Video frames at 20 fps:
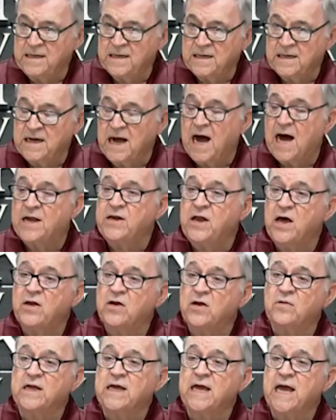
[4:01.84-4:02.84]
God not
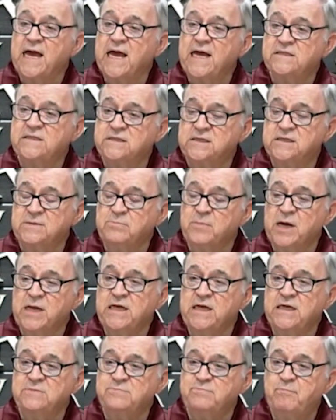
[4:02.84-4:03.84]
only hates it, but
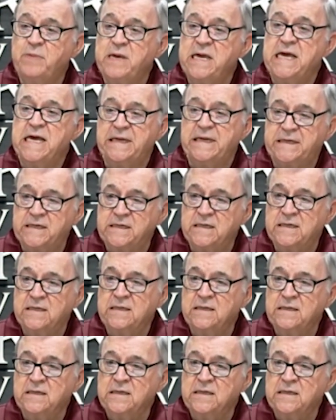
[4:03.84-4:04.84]
He's bent
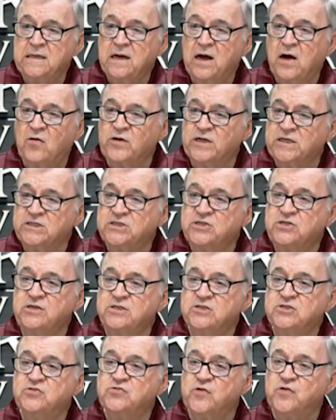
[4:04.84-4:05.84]
on its
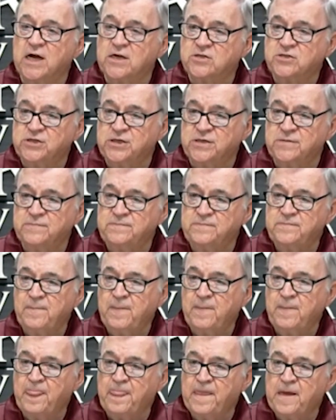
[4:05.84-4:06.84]
destruction.
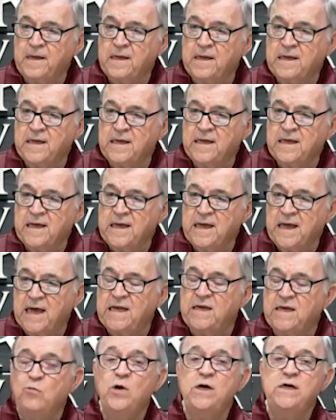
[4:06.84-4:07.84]
And
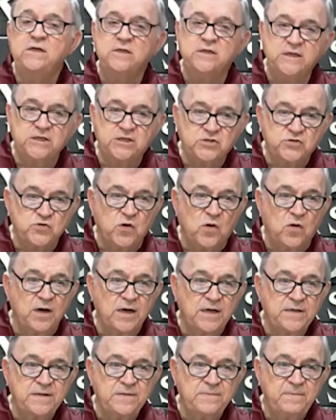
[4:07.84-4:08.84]
He will destroy it.
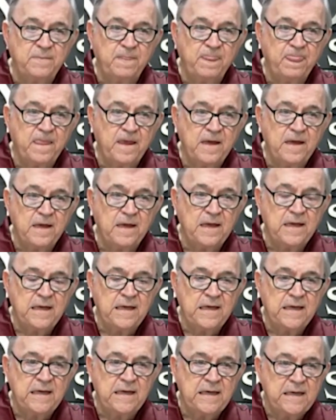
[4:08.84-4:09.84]

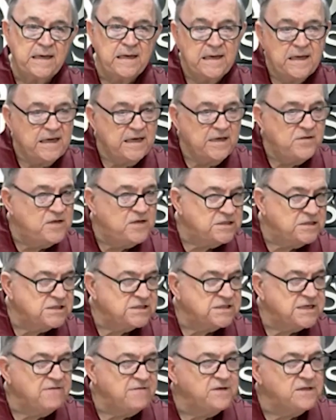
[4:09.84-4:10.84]
In this
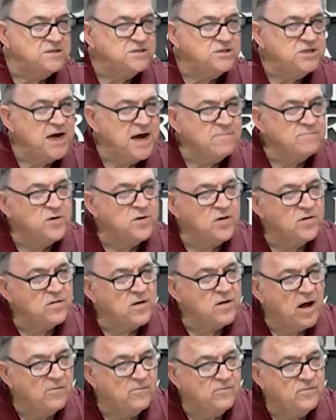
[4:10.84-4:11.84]
seventh chapter
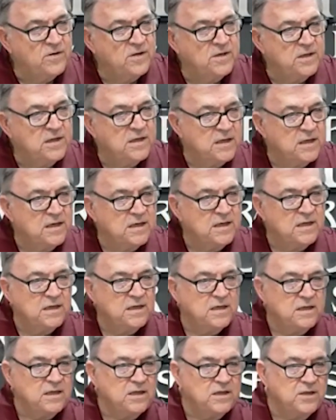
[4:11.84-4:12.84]
of
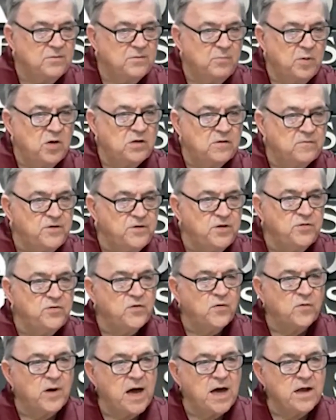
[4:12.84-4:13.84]
book of
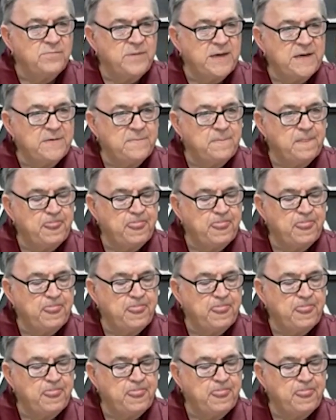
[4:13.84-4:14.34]
Deuteronomy,